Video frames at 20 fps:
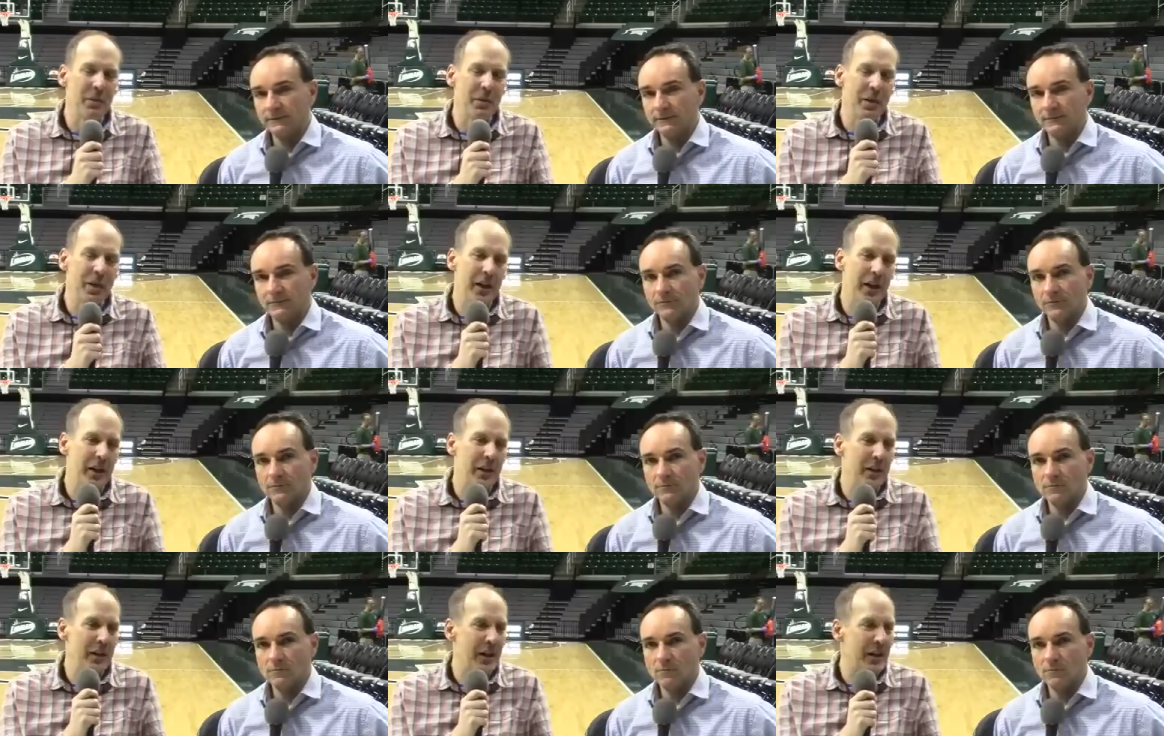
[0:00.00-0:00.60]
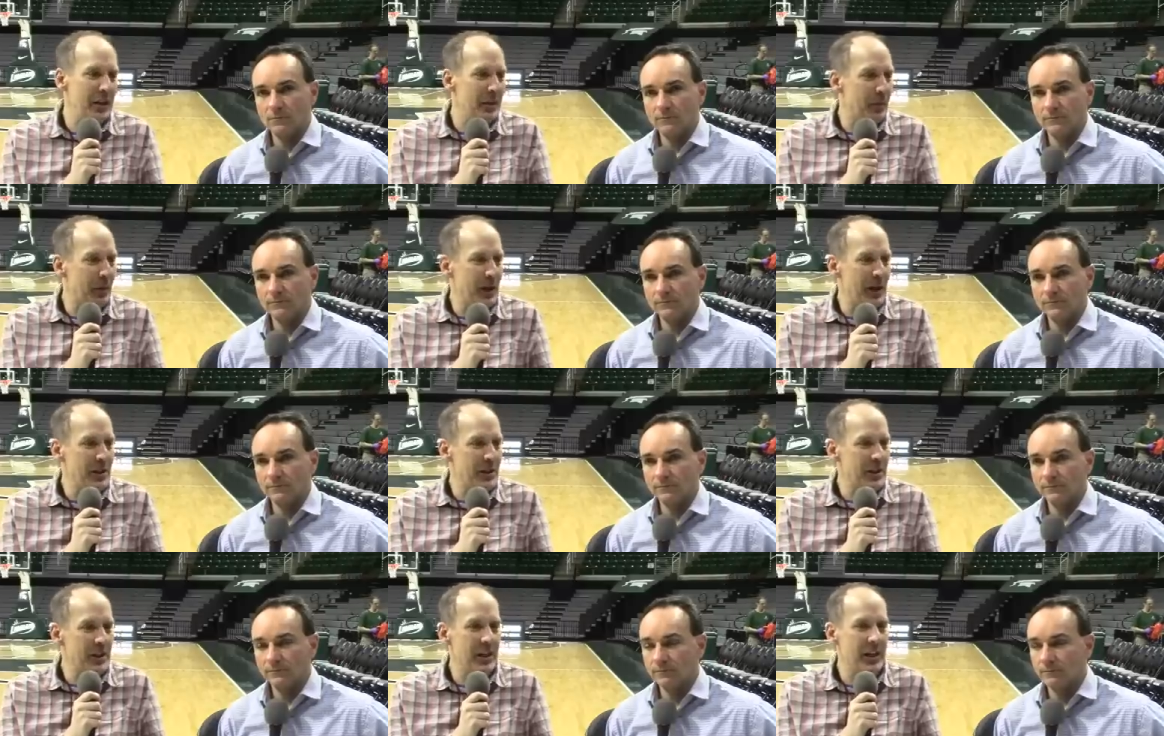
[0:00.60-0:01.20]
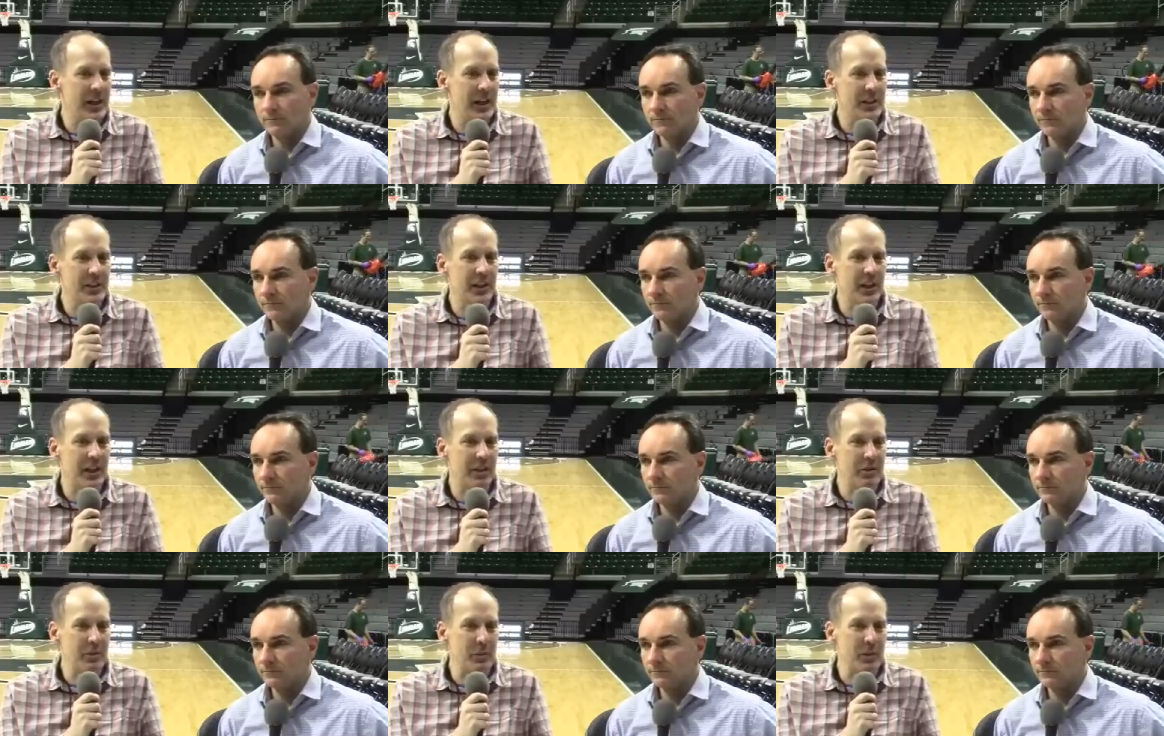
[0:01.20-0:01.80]
Speaker 1: at, at Nebraska at
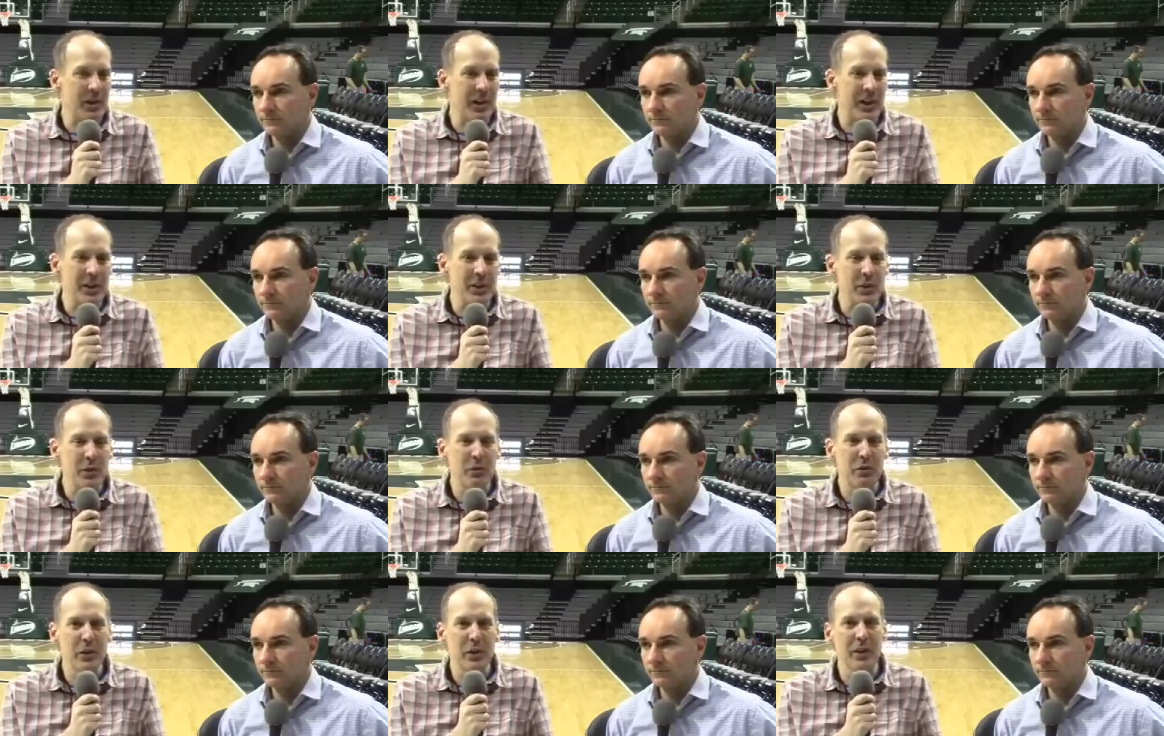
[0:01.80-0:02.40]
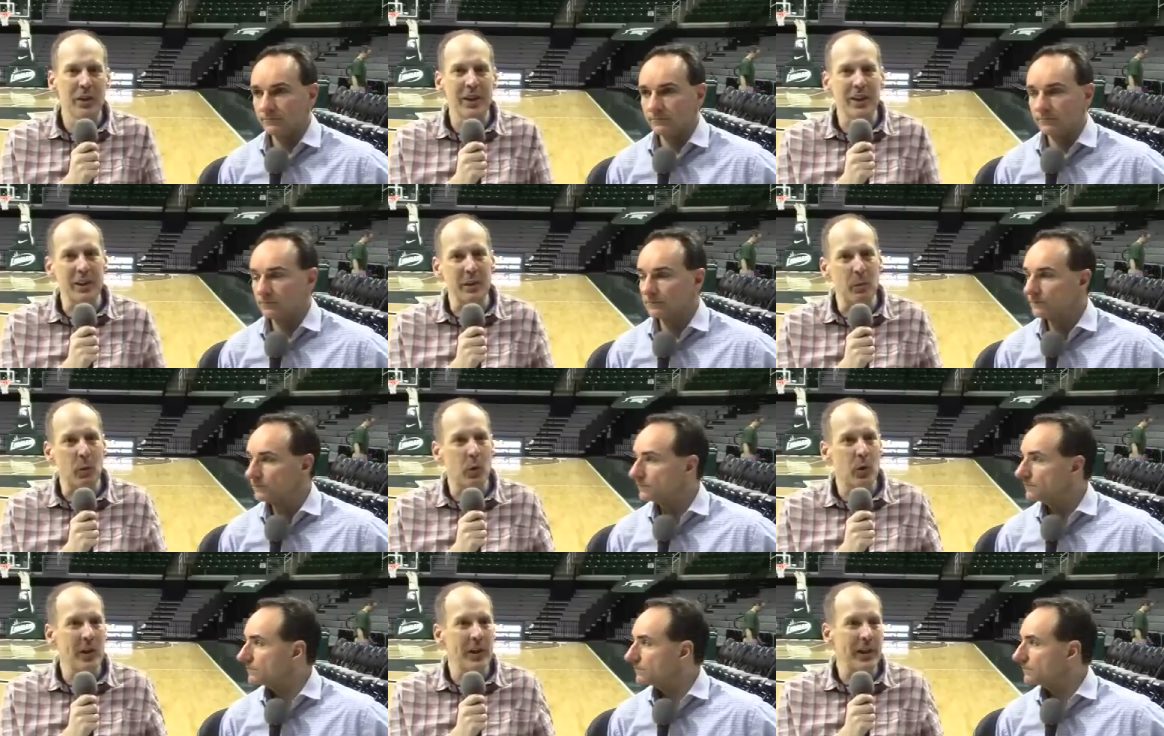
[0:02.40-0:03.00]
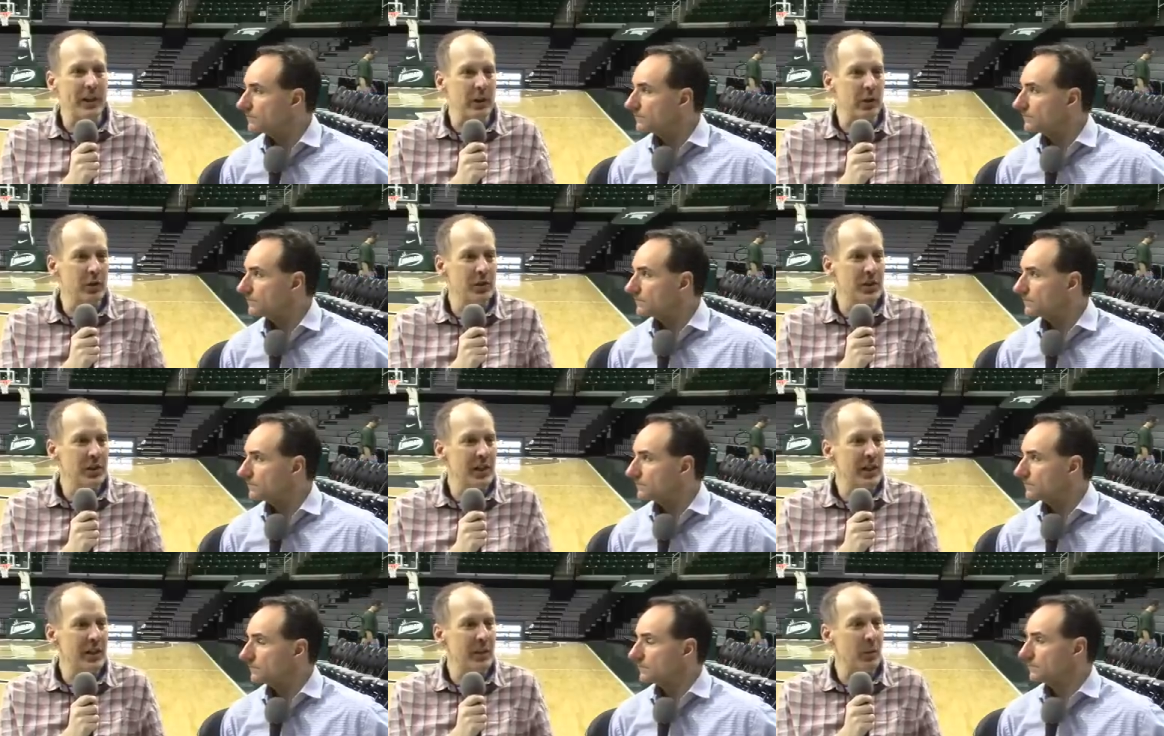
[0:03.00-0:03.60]
times, but I do feel like the more they go to
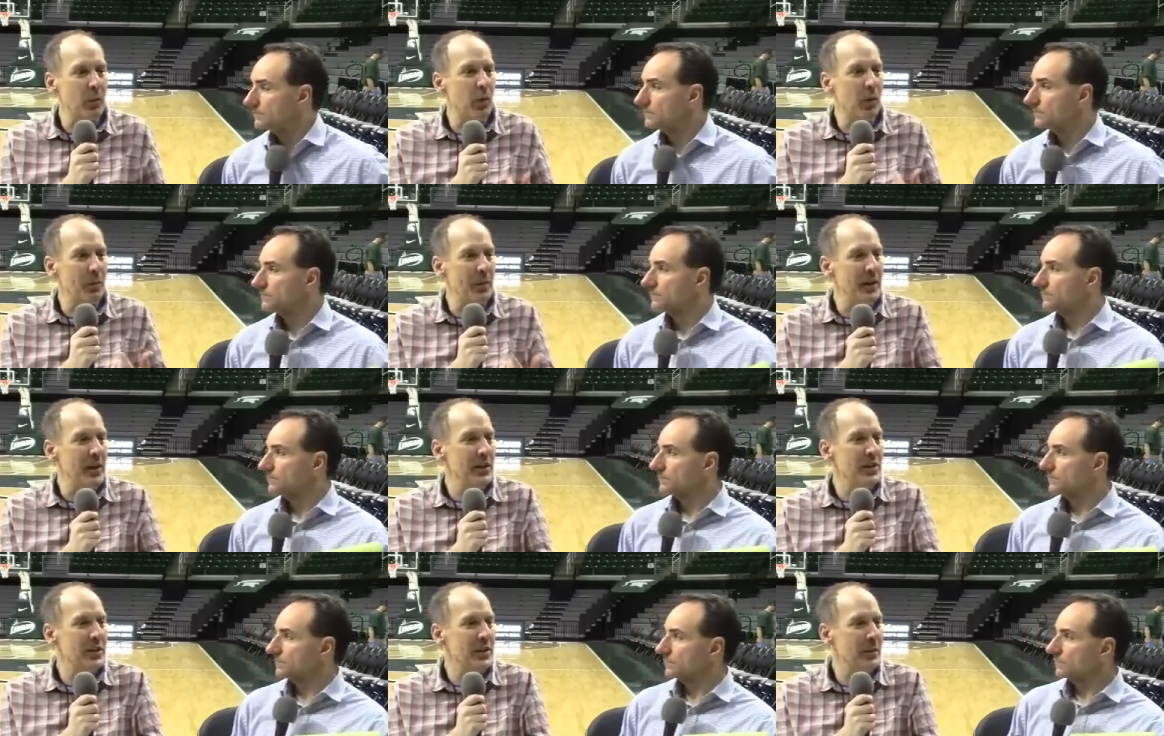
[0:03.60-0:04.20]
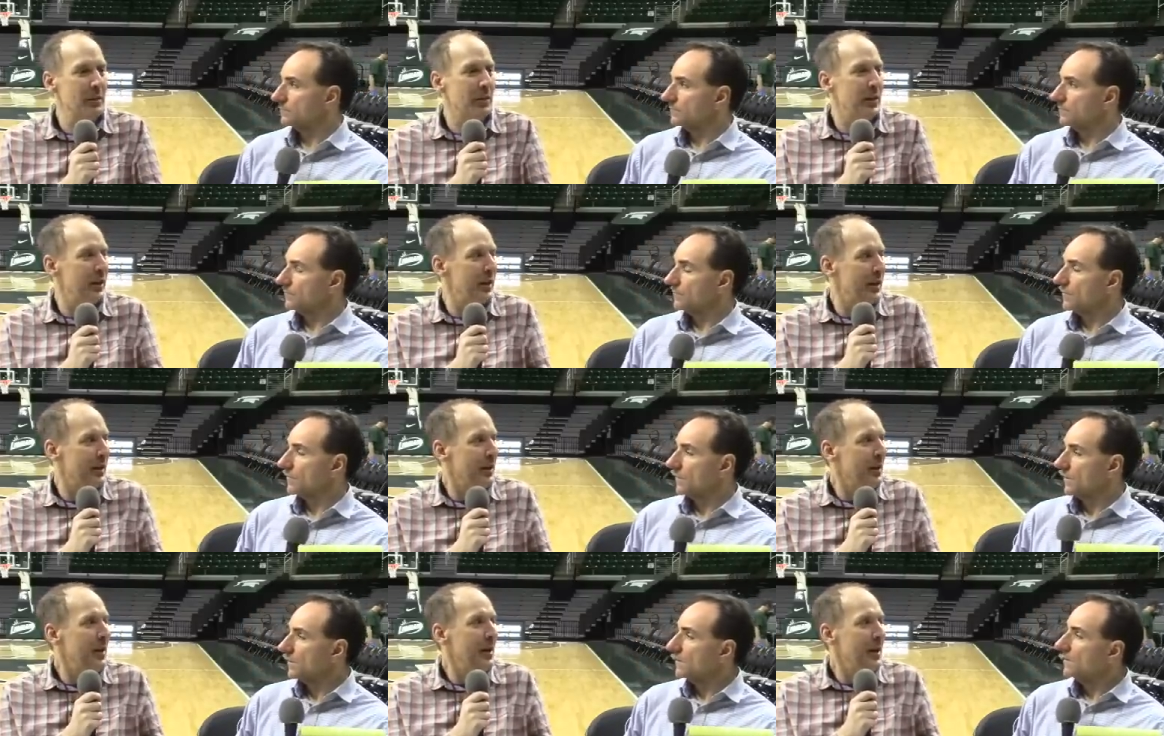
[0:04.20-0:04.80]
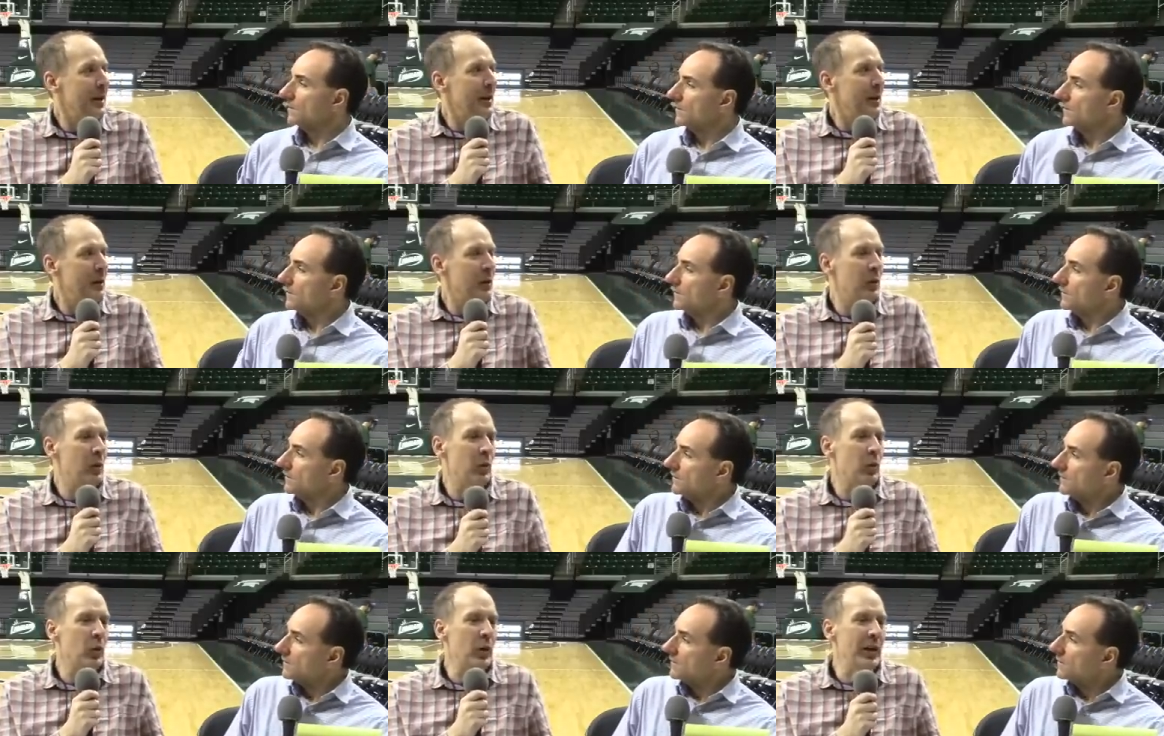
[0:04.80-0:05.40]
that, the more minutes they play
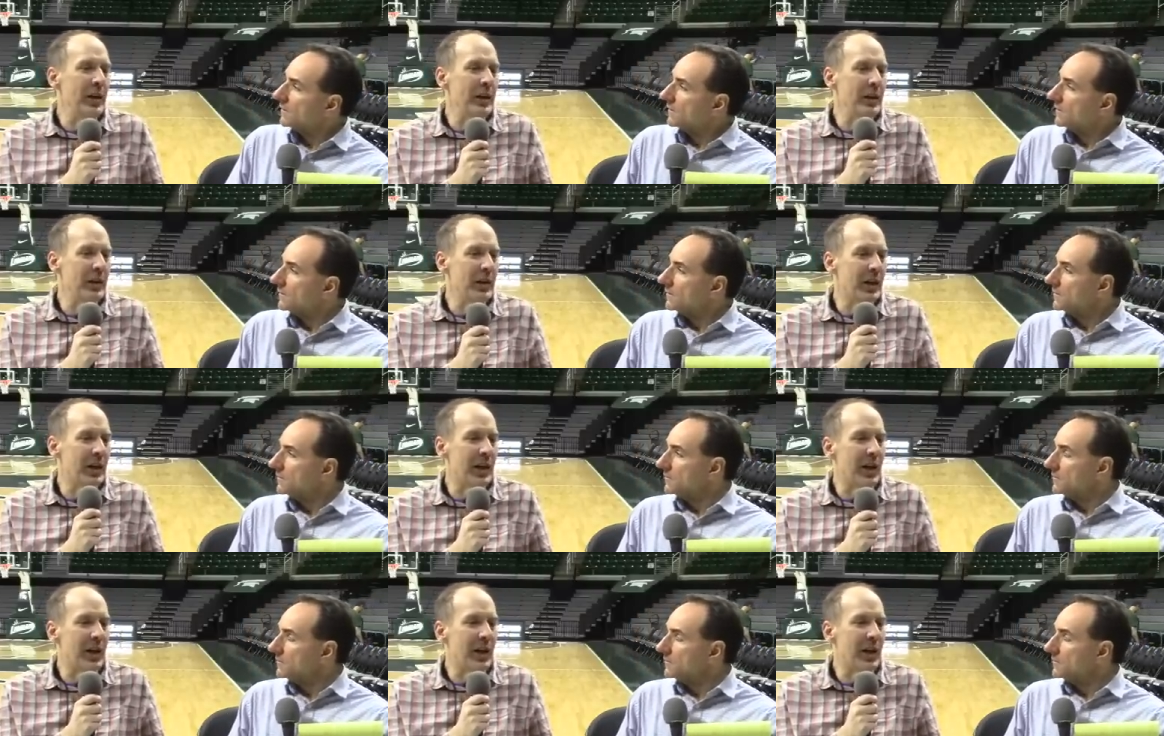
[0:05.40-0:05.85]
with uh,